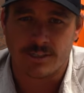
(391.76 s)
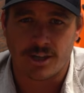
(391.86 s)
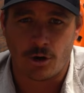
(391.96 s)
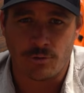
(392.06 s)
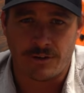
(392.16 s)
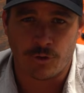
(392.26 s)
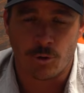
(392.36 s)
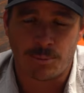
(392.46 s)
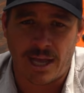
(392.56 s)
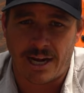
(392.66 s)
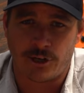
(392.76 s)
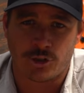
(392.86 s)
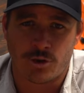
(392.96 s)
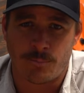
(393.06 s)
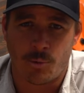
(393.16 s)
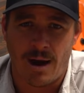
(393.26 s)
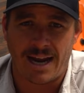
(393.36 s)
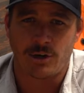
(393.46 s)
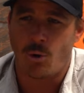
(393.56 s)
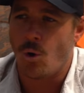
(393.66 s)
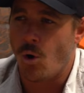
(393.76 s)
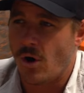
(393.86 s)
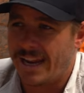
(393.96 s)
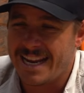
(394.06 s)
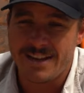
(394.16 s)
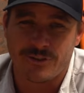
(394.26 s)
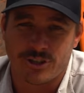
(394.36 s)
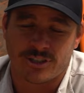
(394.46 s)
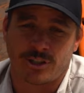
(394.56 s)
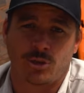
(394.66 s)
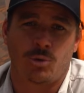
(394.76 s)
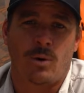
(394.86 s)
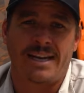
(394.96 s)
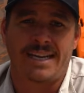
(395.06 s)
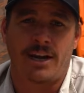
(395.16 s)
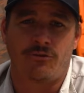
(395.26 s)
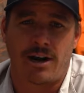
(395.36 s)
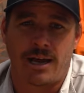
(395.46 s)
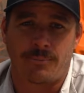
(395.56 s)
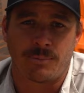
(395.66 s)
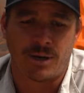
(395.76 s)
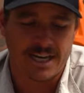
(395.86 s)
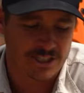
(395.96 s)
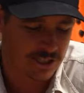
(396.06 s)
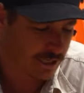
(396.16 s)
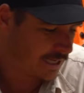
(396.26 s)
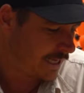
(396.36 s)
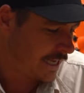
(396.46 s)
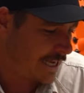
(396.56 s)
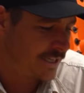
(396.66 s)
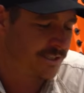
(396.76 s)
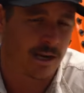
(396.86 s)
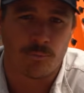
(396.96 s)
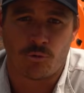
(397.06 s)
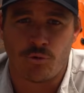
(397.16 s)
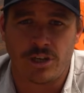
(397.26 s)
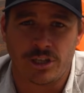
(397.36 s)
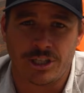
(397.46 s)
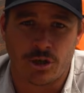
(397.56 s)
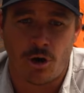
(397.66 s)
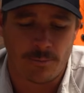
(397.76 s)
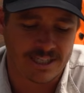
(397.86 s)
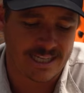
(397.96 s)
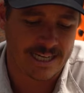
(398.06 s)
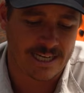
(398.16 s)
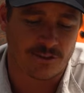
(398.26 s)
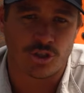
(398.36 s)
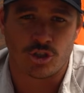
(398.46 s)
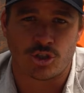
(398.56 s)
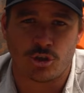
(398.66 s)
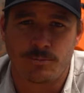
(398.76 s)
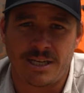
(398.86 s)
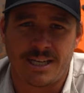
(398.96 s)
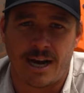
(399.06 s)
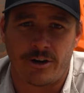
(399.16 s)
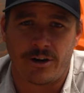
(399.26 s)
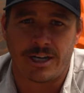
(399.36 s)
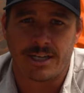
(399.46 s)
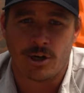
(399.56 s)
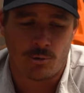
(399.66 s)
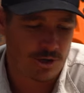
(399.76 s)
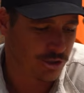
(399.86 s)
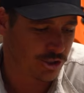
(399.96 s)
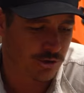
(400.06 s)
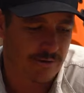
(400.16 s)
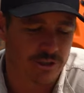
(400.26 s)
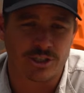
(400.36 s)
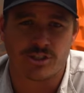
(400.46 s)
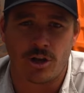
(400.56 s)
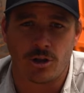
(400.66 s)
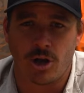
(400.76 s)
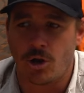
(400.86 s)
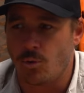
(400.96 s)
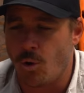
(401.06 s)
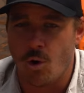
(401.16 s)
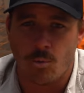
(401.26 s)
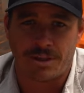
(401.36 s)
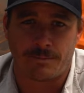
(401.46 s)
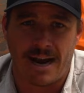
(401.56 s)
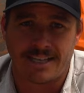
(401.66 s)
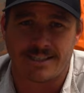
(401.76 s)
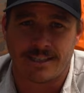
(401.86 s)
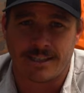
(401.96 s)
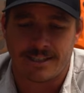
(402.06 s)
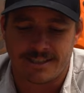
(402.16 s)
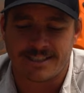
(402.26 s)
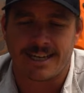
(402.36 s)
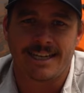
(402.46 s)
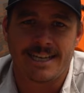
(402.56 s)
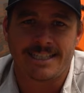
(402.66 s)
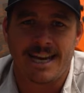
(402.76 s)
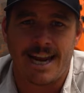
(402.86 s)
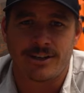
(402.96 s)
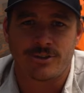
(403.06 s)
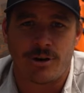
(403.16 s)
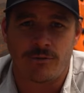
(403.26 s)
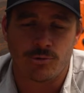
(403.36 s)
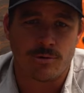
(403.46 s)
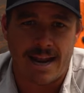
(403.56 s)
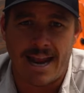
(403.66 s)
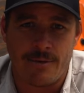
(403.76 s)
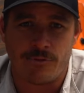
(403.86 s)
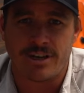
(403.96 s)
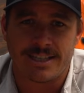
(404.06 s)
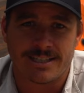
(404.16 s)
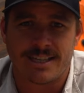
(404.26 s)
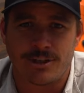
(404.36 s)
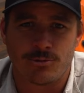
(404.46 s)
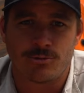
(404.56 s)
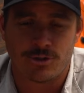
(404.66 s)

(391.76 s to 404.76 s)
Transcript: So if you're planning a trip away or even just a little weekend run up the beach, here's some really common gear that you should be carrying, whether you're traveling solo or with mates, that's gonna get you out of trouble every single